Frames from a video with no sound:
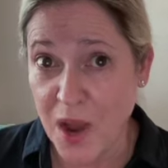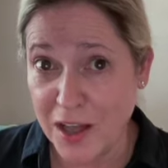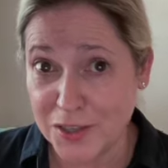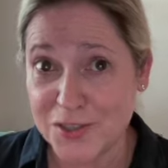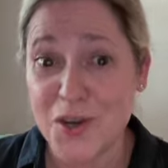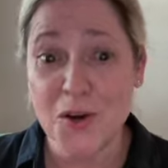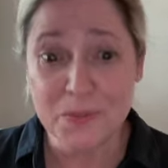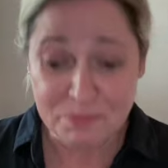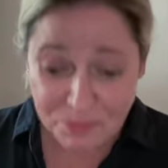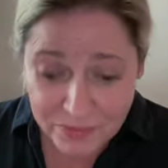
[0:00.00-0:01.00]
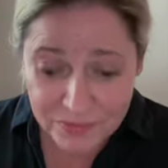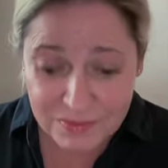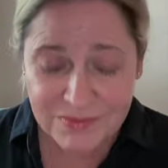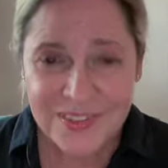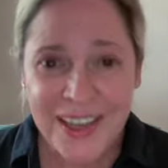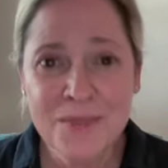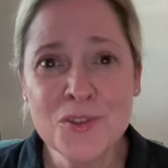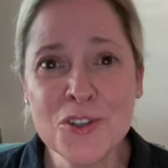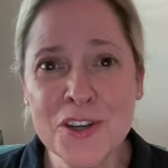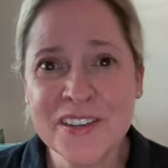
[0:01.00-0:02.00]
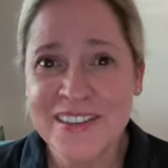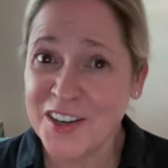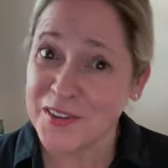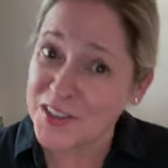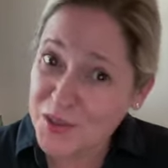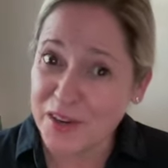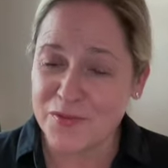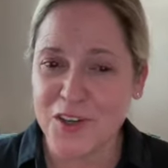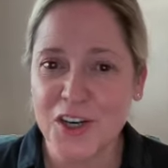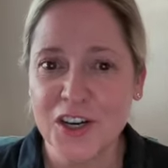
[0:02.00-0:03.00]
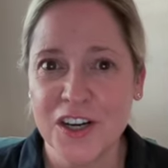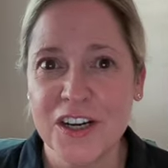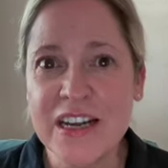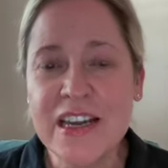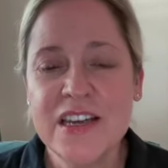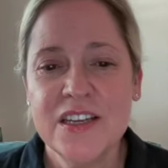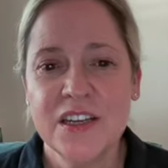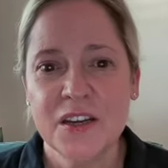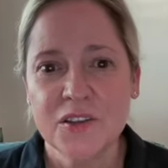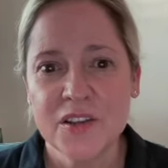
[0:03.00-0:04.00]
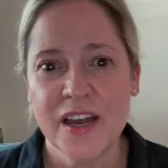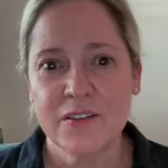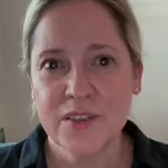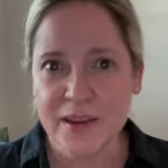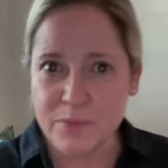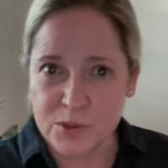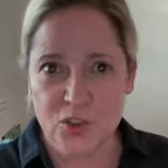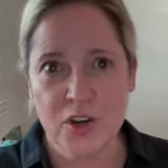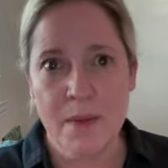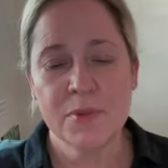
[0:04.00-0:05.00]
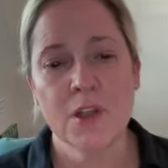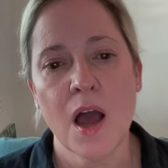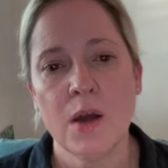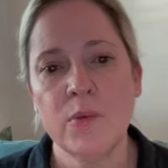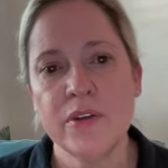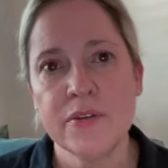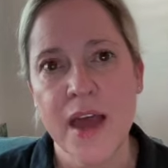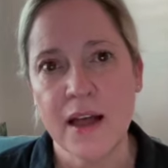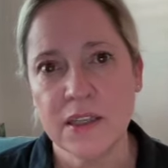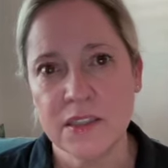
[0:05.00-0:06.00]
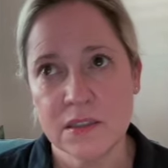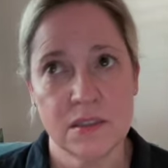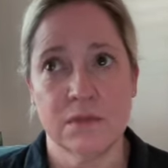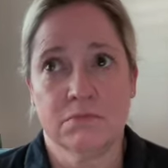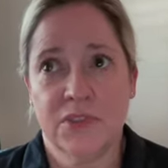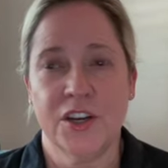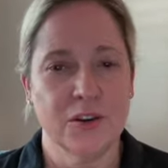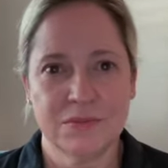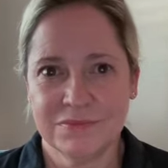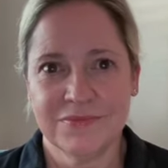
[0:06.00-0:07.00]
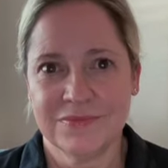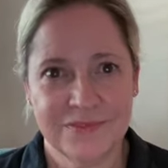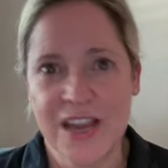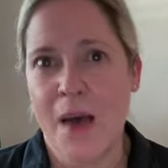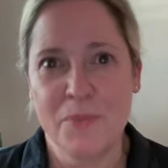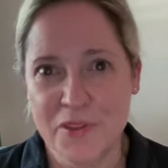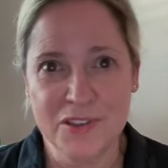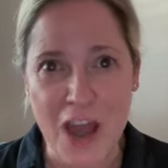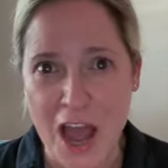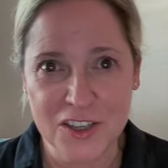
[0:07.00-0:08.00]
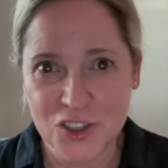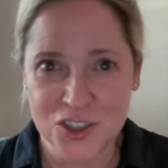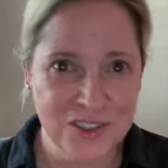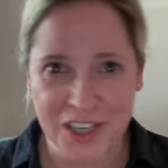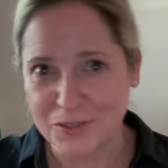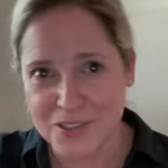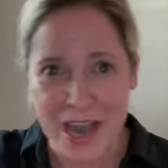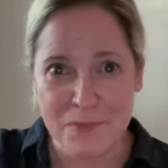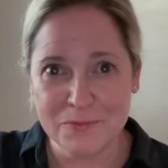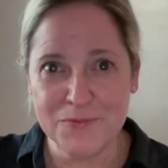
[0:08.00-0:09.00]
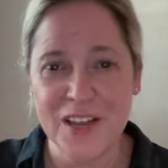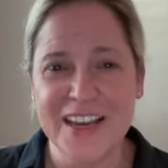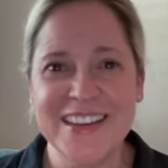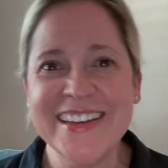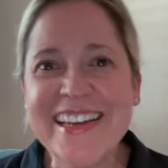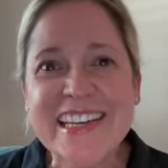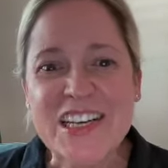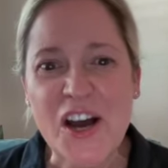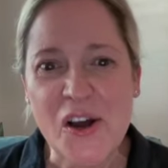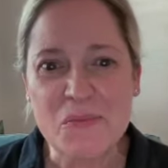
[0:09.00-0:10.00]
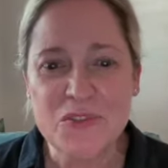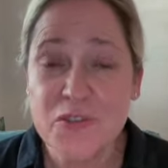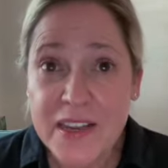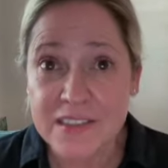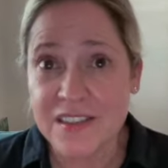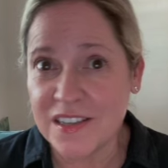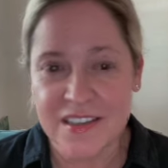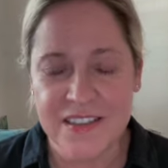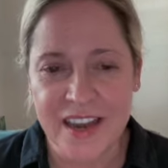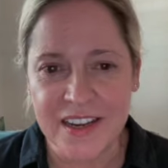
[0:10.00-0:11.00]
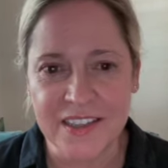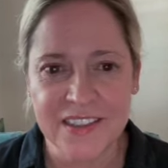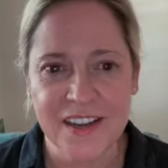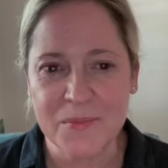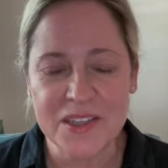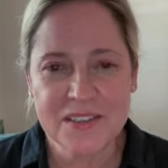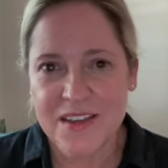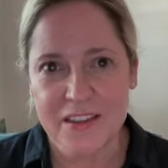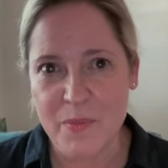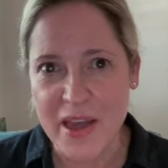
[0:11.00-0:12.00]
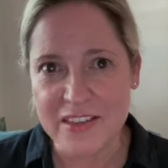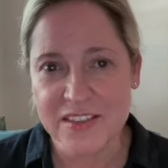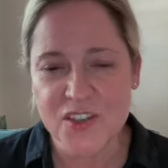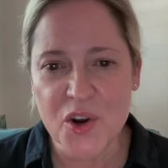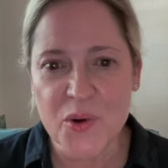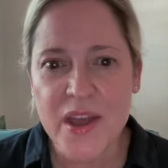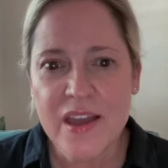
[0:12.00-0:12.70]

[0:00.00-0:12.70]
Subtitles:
well. So I'm sure, you know, that's great for her, kind of like bootstrap along with Alan's, you know, top of the notch, you know, top flight defense that he's getting. I mean, he's got the best. So